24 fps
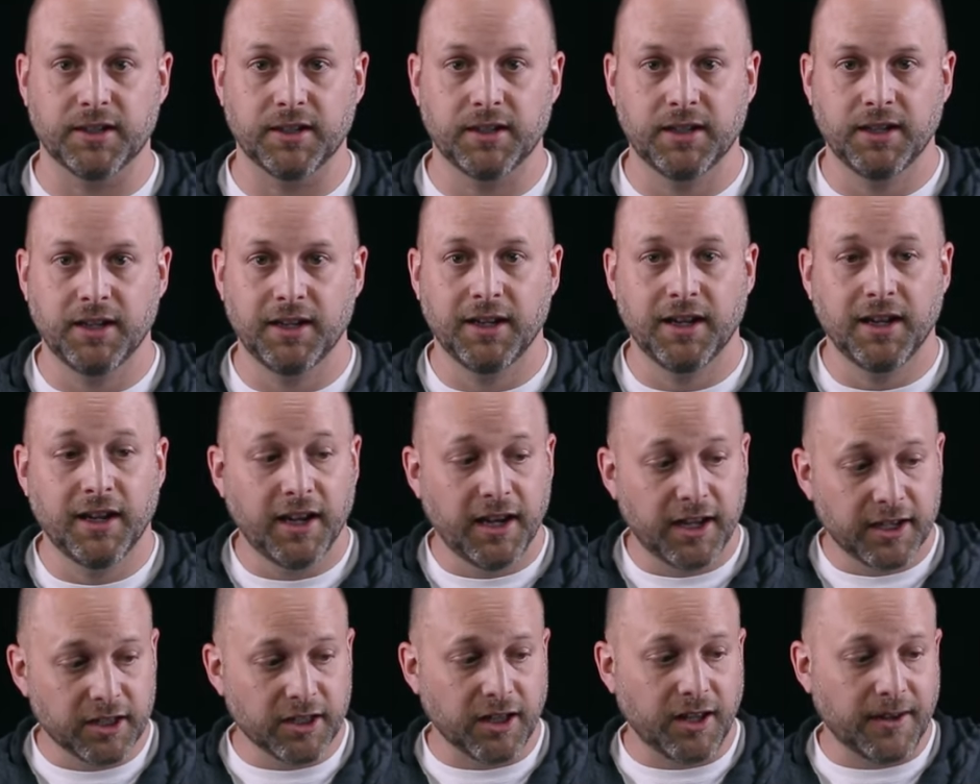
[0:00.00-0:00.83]

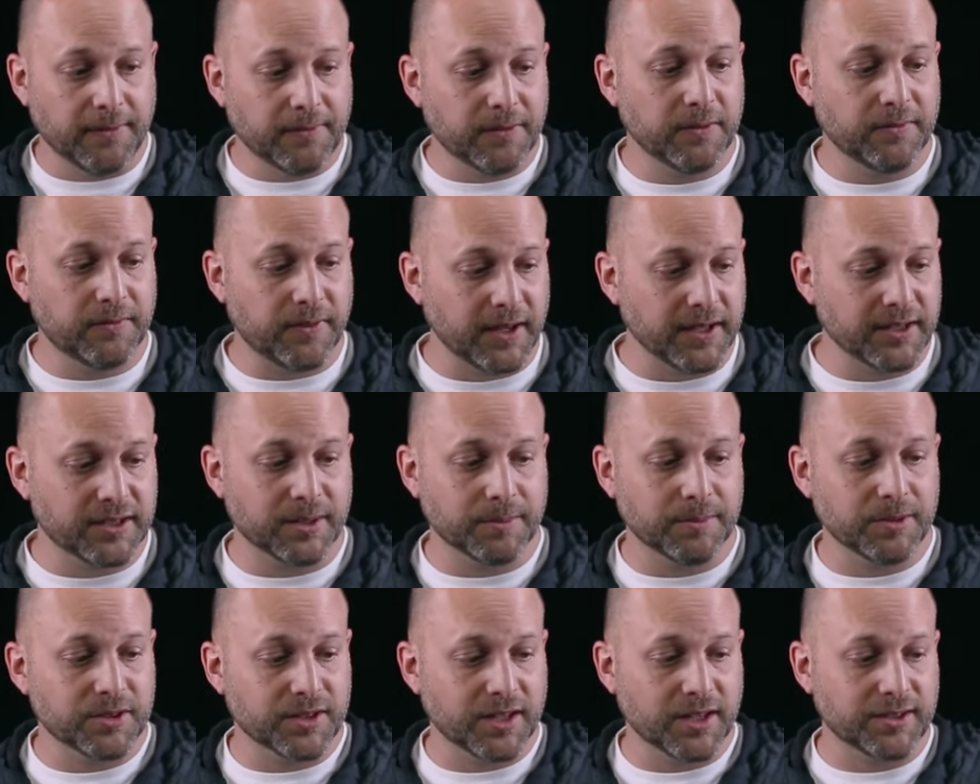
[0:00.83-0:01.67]
And you'll often find
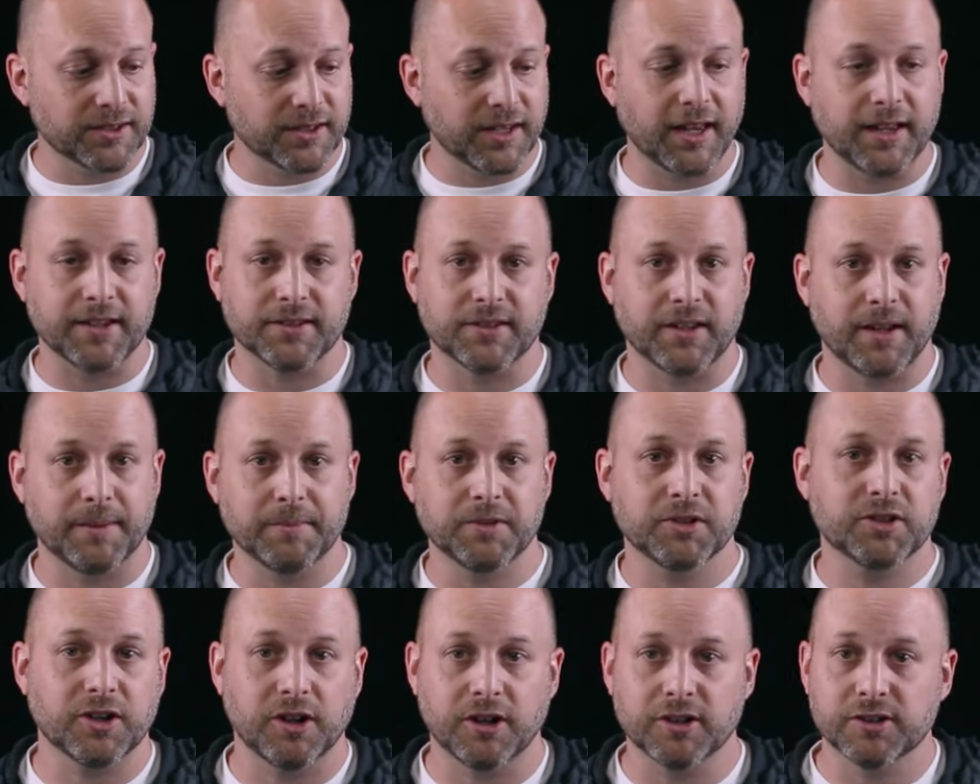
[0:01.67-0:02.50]
someone who says, yes, I'm
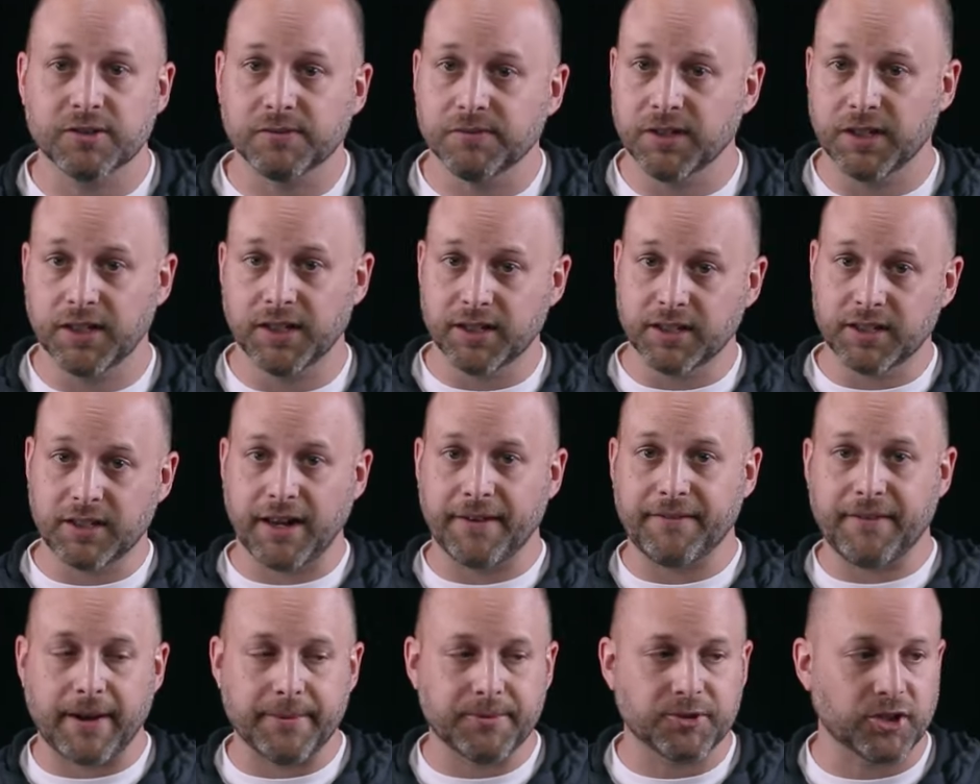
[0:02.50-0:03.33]
in charge of leading the
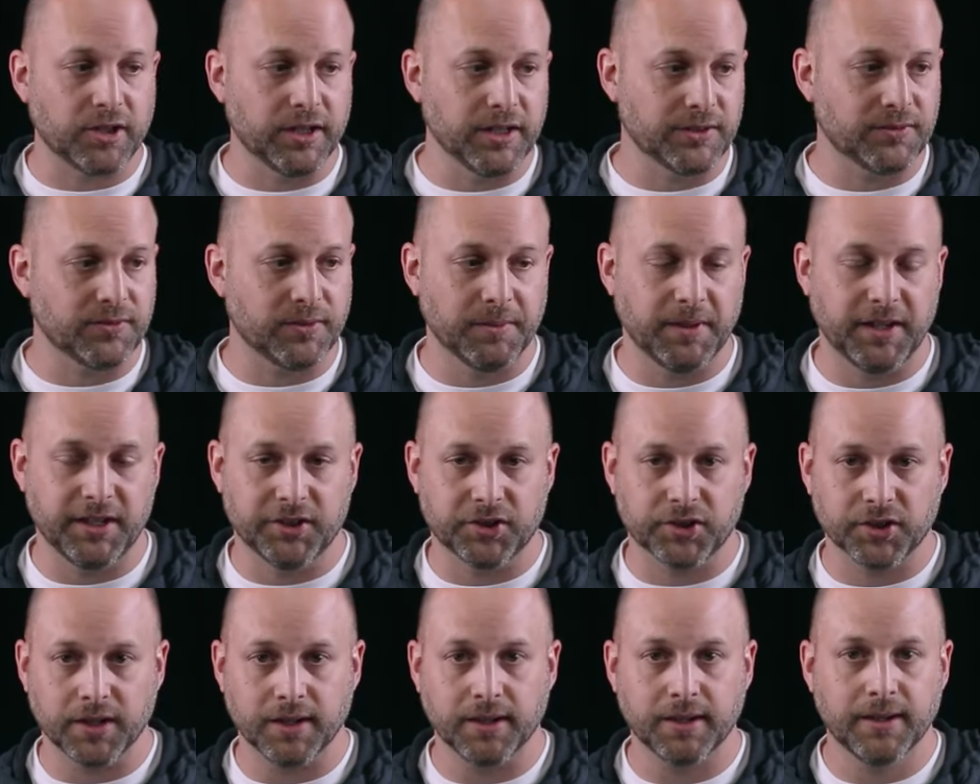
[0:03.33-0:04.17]
DevOps
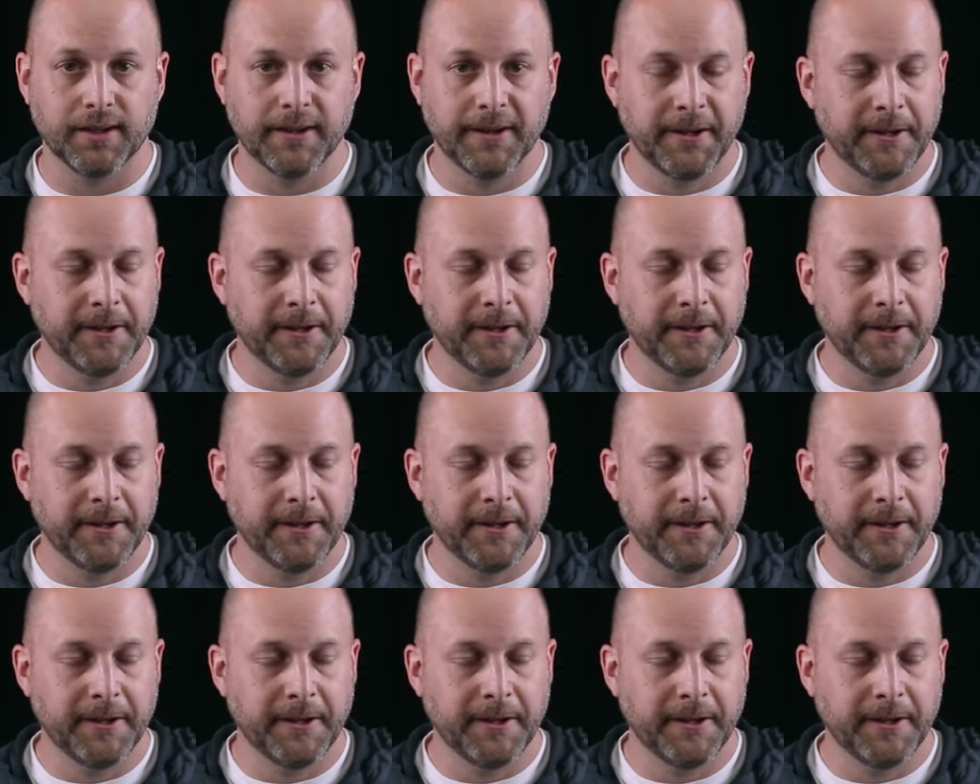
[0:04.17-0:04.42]
transformation.